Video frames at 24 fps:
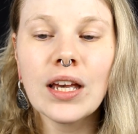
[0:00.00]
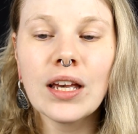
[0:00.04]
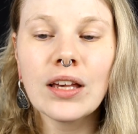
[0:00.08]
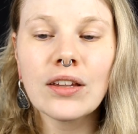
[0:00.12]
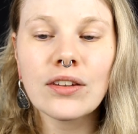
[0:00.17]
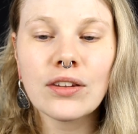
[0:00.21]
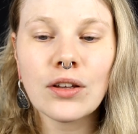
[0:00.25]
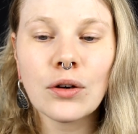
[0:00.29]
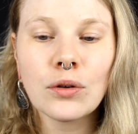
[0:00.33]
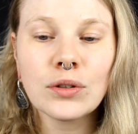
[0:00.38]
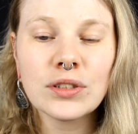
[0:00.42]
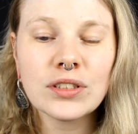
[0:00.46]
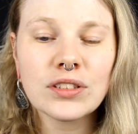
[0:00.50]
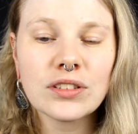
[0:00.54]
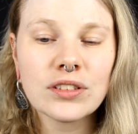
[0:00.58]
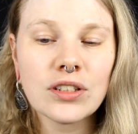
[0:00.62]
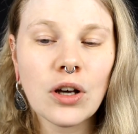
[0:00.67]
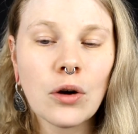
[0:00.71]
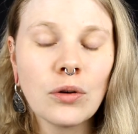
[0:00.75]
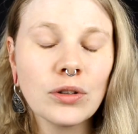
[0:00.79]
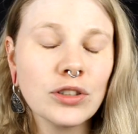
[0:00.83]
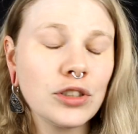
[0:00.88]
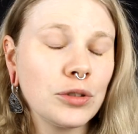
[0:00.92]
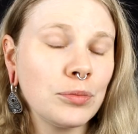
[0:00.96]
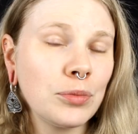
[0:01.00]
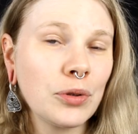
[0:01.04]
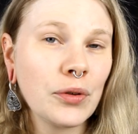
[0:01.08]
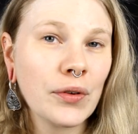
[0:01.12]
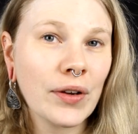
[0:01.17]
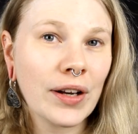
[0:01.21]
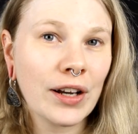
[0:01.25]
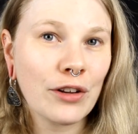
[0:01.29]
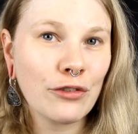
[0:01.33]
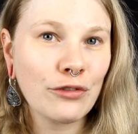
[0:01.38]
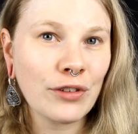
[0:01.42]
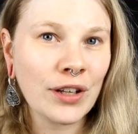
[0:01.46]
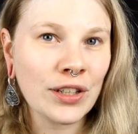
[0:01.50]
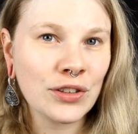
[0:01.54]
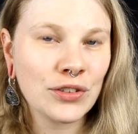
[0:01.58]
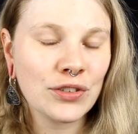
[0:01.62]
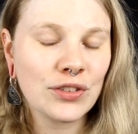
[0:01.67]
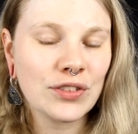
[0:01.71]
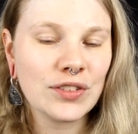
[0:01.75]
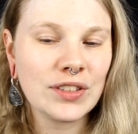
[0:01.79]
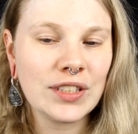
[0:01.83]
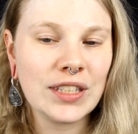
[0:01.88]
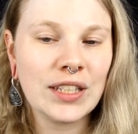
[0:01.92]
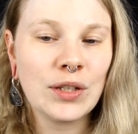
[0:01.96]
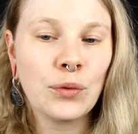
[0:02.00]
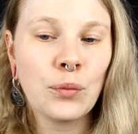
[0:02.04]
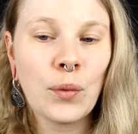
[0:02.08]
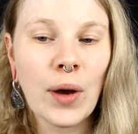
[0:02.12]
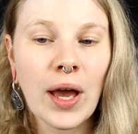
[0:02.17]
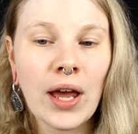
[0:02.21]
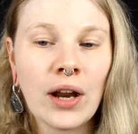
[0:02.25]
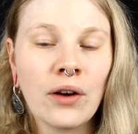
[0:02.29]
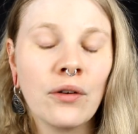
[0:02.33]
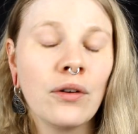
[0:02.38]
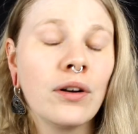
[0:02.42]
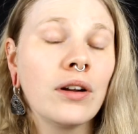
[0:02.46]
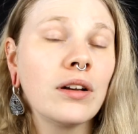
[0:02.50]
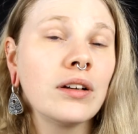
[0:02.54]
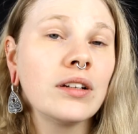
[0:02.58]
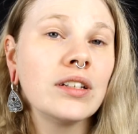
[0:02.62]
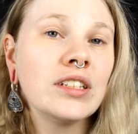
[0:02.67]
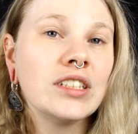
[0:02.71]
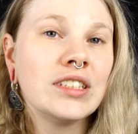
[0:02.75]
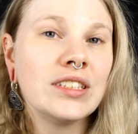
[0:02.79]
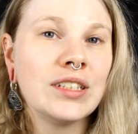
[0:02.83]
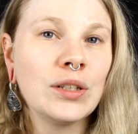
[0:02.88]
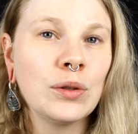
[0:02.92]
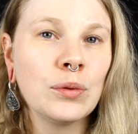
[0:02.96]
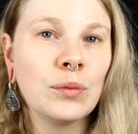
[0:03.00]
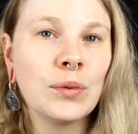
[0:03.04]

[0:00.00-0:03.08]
So it's going to be really fun to see where she